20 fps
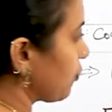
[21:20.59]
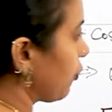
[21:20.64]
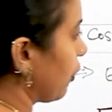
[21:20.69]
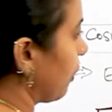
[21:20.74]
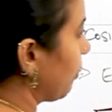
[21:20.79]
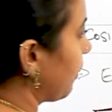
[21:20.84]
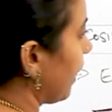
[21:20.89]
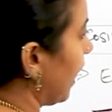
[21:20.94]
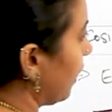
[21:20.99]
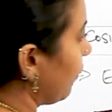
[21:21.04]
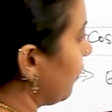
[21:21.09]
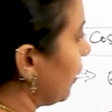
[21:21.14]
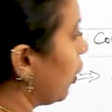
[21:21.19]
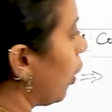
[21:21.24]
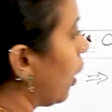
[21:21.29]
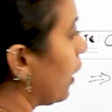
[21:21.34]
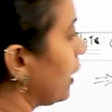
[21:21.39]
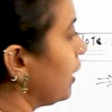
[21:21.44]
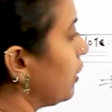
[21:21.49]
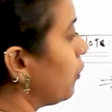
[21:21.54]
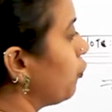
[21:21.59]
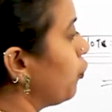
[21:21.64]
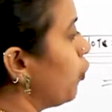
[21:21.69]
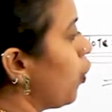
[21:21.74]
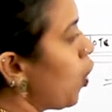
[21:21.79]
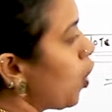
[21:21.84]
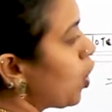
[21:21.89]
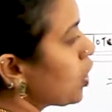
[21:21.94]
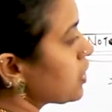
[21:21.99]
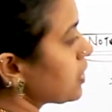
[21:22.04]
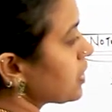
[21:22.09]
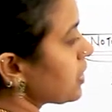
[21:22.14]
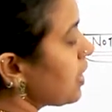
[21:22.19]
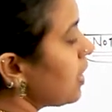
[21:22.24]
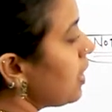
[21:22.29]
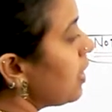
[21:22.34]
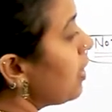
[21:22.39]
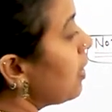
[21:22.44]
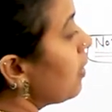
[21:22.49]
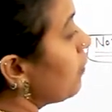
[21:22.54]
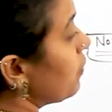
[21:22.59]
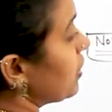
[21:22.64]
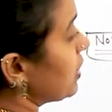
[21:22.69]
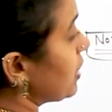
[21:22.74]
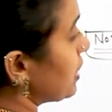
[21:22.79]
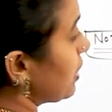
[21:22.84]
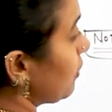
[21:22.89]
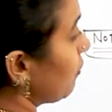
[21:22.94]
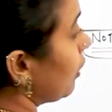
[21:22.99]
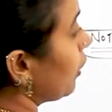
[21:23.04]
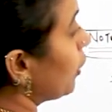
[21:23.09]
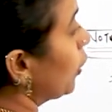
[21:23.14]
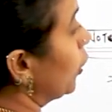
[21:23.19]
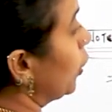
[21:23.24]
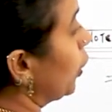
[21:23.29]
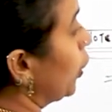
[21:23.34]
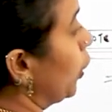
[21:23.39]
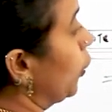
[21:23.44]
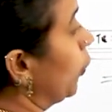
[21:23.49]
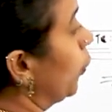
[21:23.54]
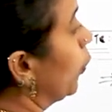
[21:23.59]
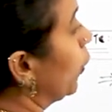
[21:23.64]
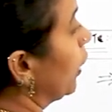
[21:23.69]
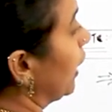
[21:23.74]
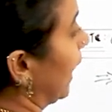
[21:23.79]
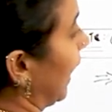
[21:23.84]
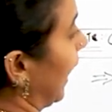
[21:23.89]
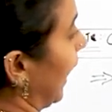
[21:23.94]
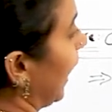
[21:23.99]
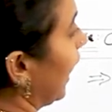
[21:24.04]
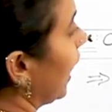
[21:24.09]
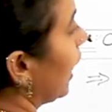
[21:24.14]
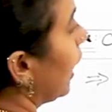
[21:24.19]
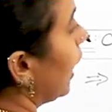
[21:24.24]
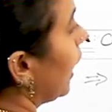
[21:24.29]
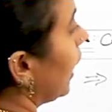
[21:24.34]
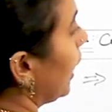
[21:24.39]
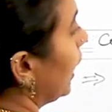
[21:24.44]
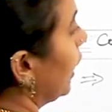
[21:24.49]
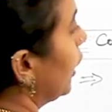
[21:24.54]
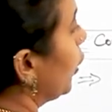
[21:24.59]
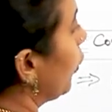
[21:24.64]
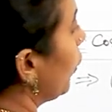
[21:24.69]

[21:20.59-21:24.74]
From that we got the force which is equal to QA into